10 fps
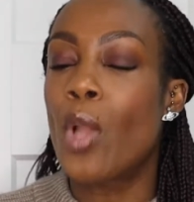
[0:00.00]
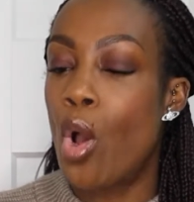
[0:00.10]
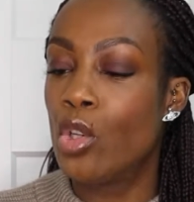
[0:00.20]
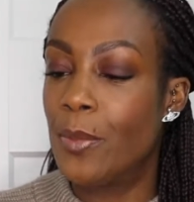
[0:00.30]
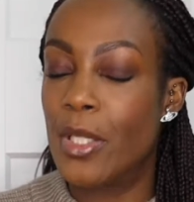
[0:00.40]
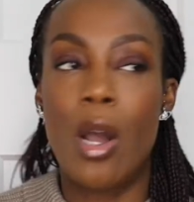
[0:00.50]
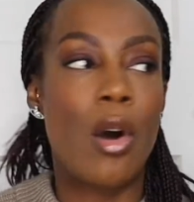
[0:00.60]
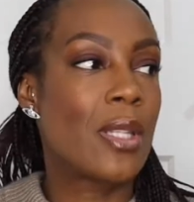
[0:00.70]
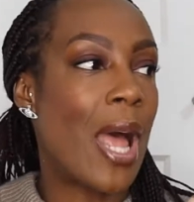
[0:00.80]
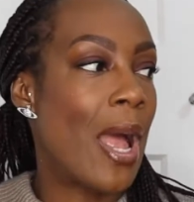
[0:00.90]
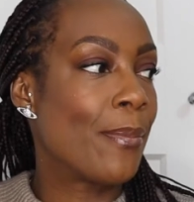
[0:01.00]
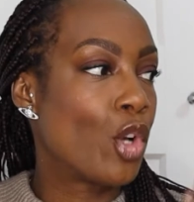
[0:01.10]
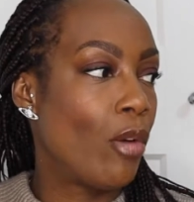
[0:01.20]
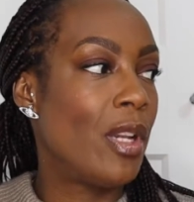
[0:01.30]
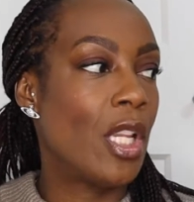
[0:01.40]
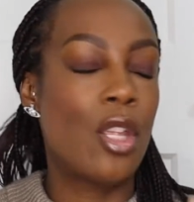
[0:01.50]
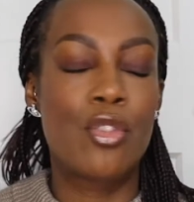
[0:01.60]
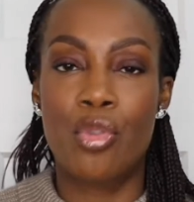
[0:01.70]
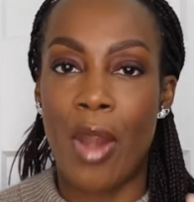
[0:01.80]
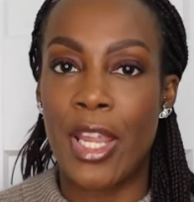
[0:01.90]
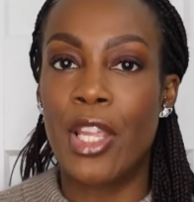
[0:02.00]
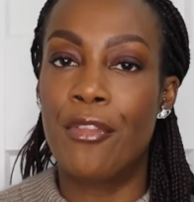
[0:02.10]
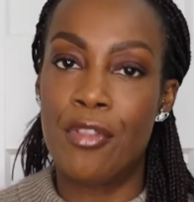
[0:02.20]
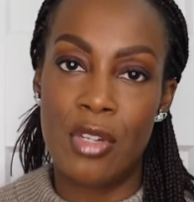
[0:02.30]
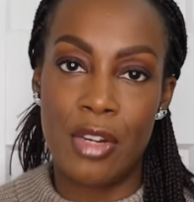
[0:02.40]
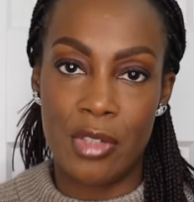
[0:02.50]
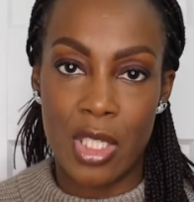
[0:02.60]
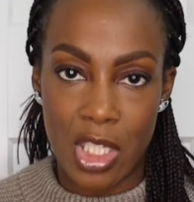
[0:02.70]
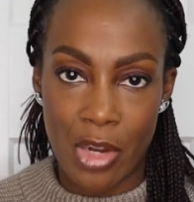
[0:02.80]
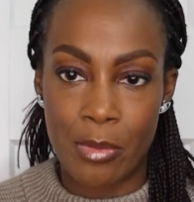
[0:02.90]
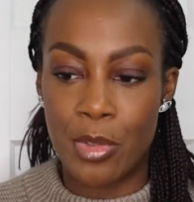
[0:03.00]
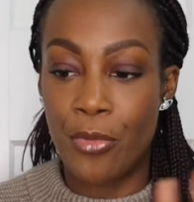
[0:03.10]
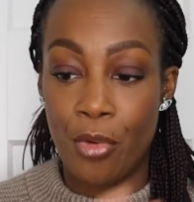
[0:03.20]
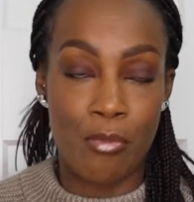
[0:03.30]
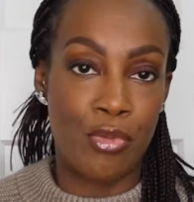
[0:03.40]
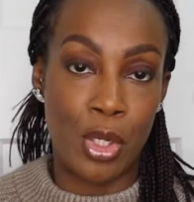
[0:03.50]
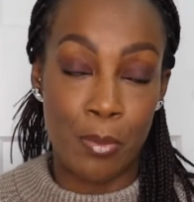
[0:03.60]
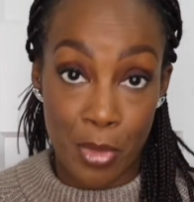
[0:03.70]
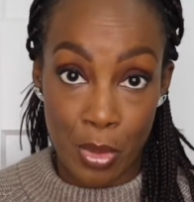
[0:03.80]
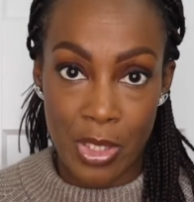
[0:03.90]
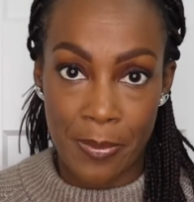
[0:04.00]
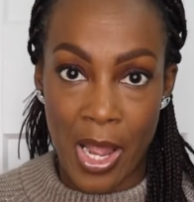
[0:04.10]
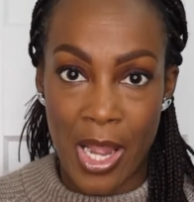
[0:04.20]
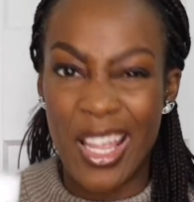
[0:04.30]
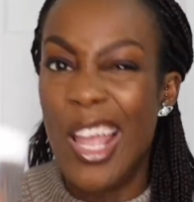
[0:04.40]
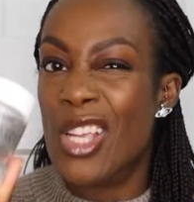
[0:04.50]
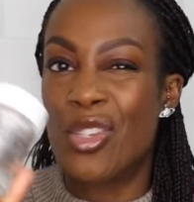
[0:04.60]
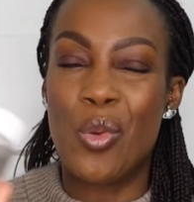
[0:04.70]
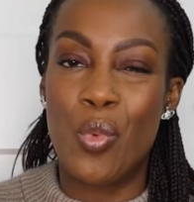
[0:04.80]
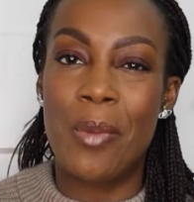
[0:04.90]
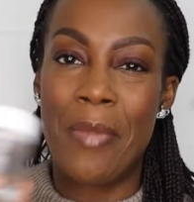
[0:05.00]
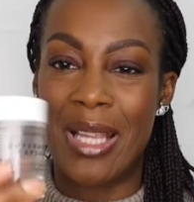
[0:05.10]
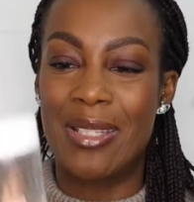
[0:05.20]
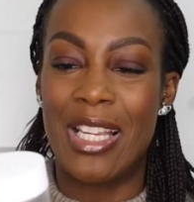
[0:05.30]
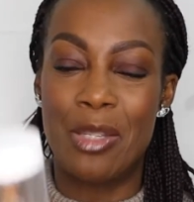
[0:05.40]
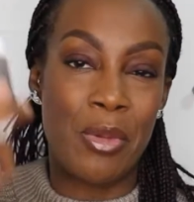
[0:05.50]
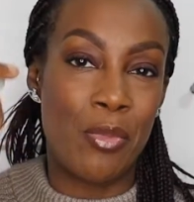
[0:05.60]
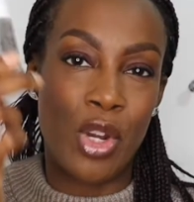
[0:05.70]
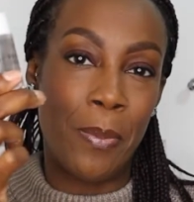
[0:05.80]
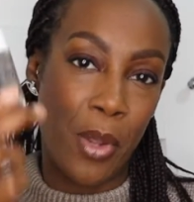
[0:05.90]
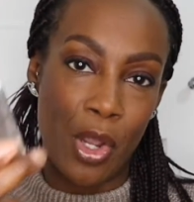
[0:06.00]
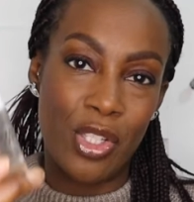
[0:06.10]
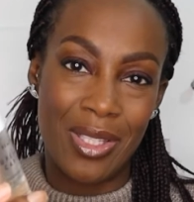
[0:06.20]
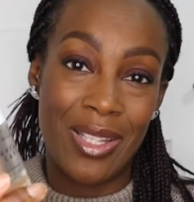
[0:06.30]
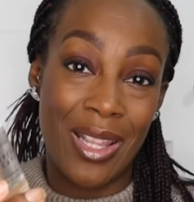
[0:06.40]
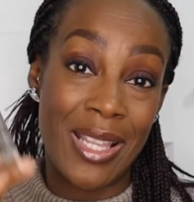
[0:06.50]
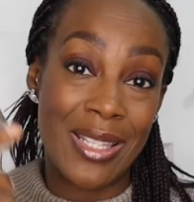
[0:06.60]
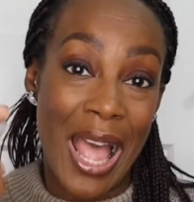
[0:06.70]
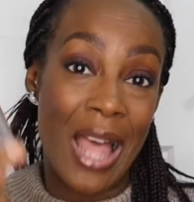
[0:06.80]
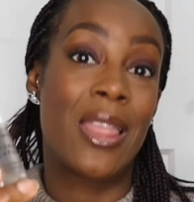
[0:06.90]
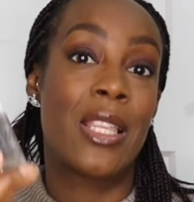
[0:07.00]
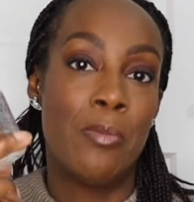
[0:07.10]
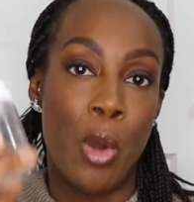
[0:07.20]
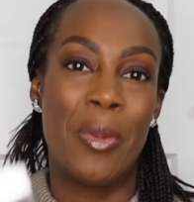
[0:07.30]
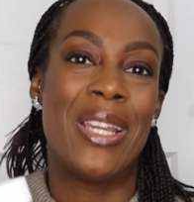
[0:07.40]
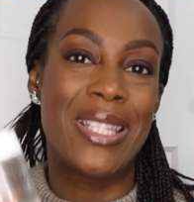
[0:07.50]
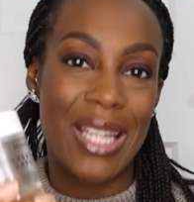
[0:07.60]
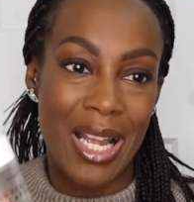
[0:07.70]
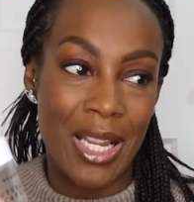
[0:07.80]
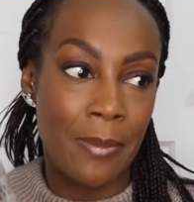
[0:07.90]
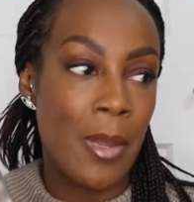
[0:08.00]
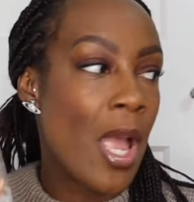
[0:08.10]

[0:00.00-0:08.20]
Only because I'm currently trying a few different serums from Beauty Pie, so it wouldn't make sense me repurchasing this at this moment in time.